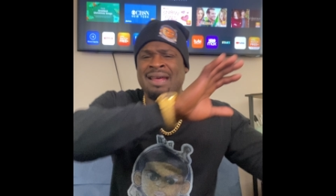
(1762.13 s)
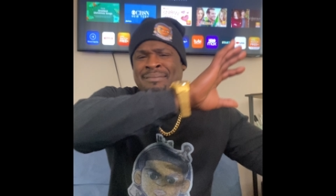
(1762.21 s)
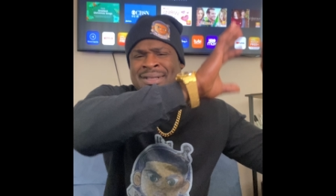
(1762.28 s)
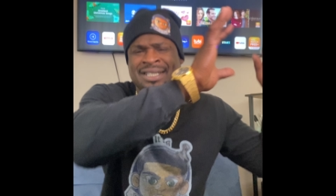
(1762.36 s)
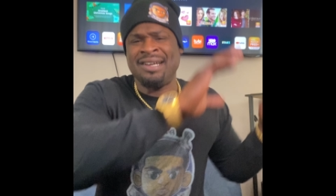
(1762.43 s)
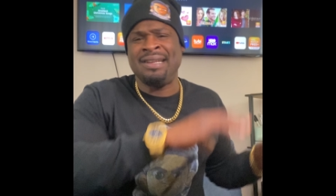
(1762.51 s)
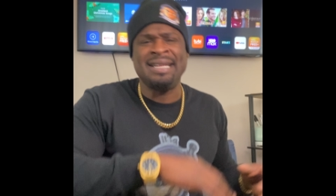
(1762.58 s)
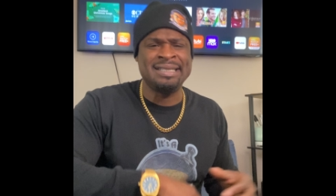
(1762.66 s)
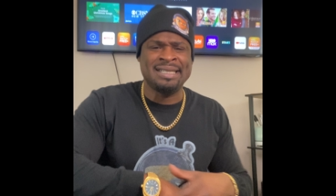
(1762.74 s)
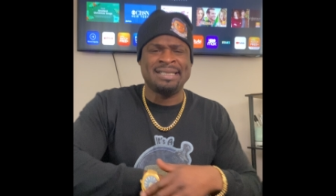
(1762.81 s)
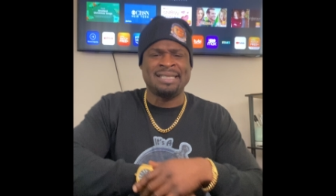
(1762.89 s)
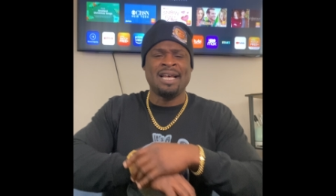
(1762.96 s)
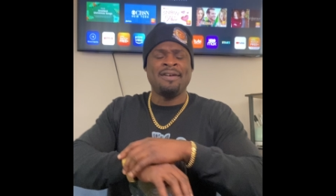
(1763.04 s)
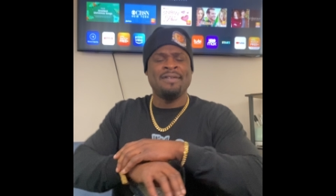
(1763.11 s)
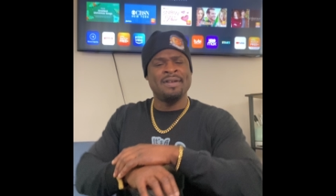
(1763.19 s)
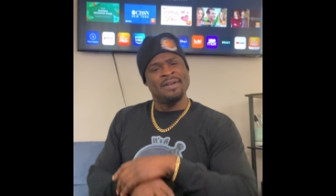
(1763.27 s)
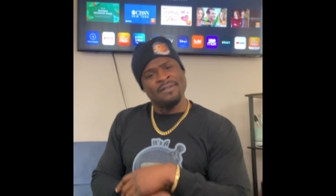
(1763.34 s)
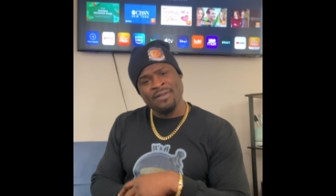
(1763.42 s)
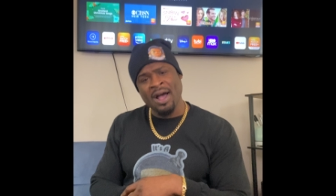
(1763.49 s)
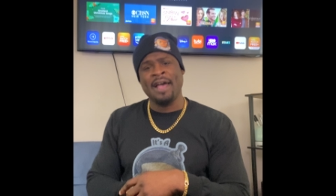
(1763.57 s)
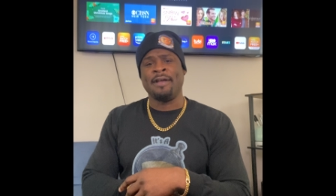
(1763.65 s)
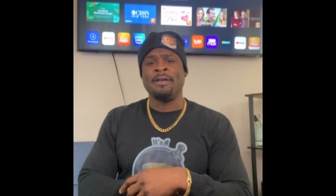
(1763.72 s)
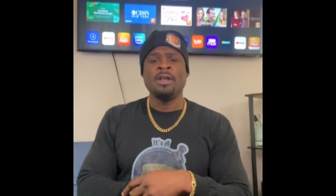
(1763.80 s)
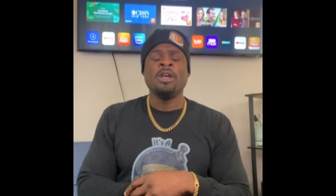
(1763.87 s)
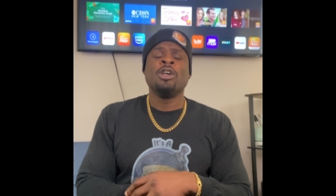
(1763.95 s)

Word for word: that materialistic stuff. Right.